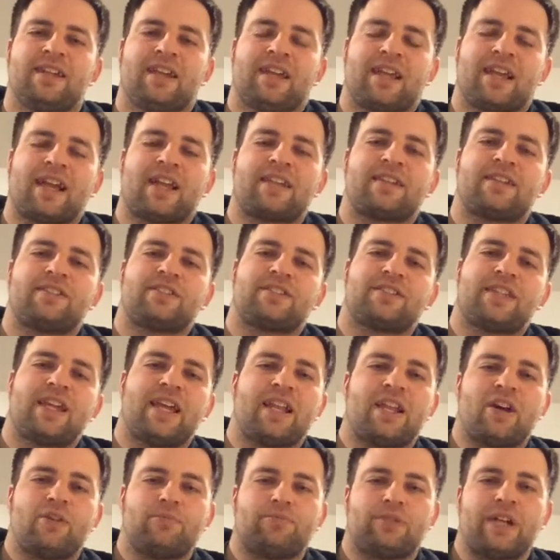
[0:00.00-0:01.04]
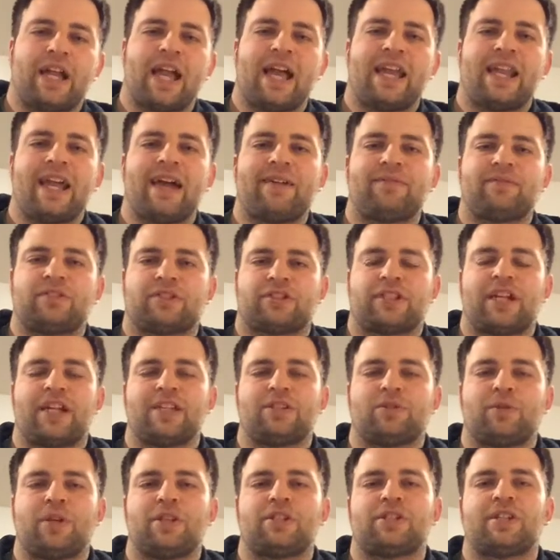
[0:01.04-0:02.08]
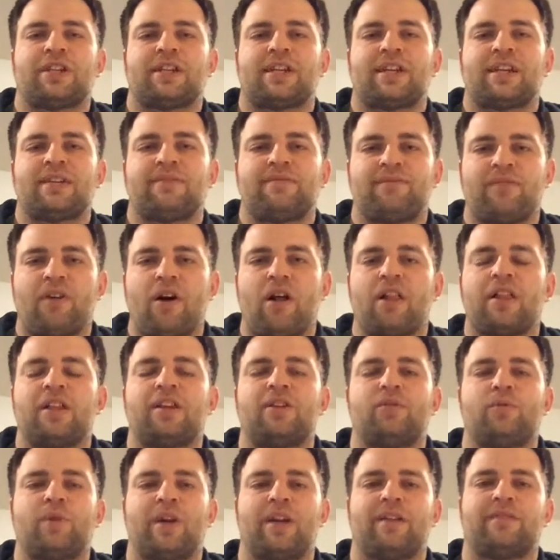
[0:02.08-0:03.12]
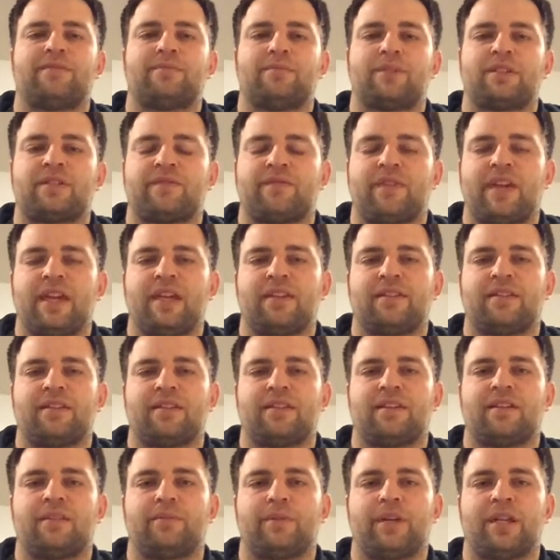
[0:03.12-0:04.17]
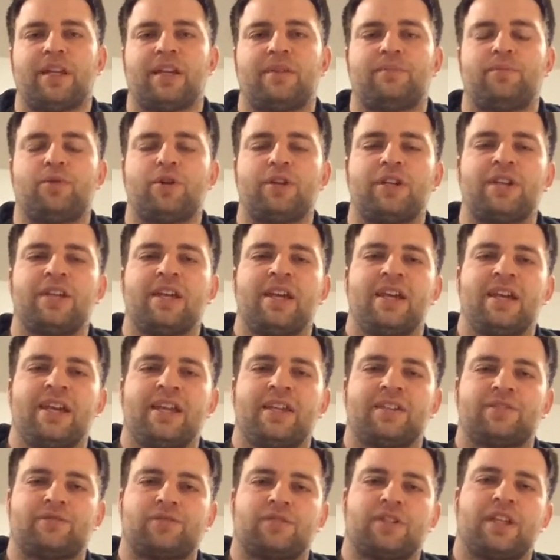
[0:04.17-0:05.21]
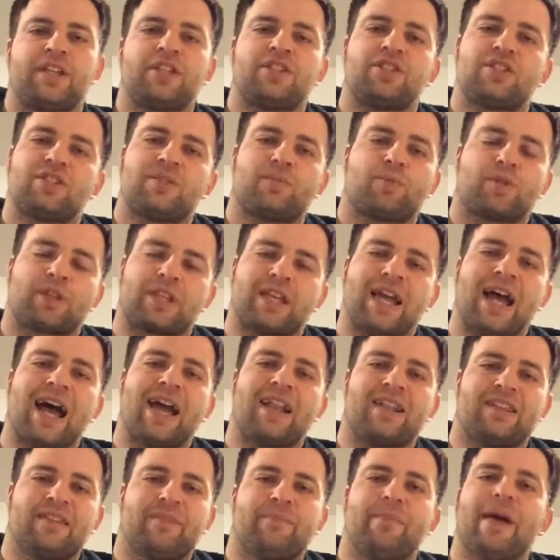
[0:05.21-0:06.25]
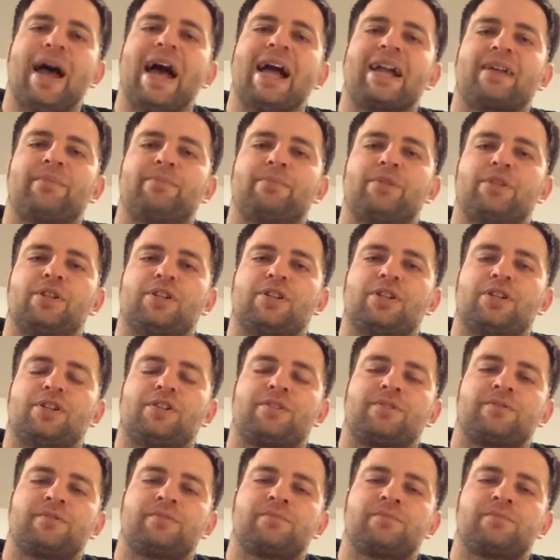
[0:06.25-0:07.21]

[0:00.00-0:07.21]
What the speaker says: I got to understand how Brad, after graduation, had fallen away from his faith a little bit, had put his relationship with God on the back burner.